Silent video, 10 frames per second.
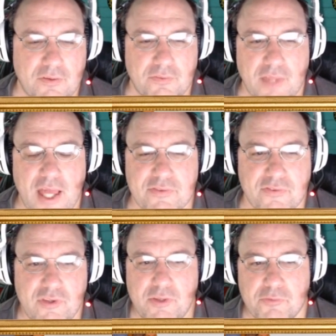that
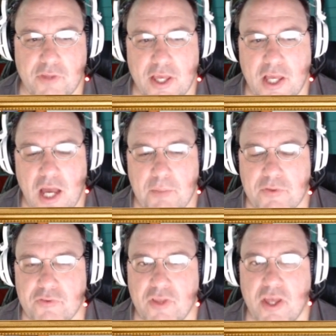seems like common
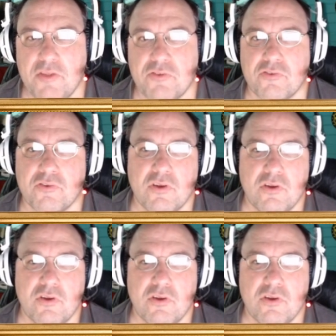sense.